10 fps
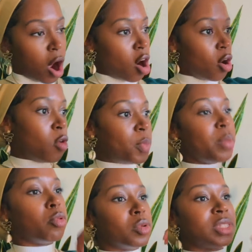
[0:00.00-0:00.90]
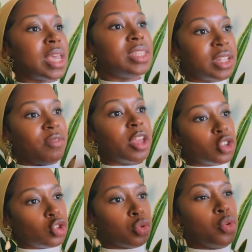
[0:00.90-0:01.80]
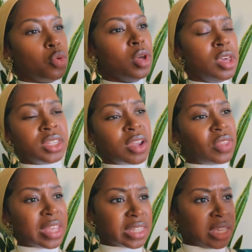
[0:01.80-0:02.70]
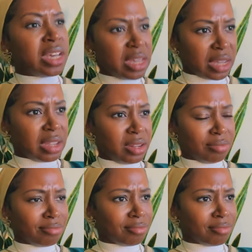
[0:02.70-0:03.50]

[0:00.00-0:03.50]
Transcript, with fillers: Our own people will say stuff that's true, stuff that's good,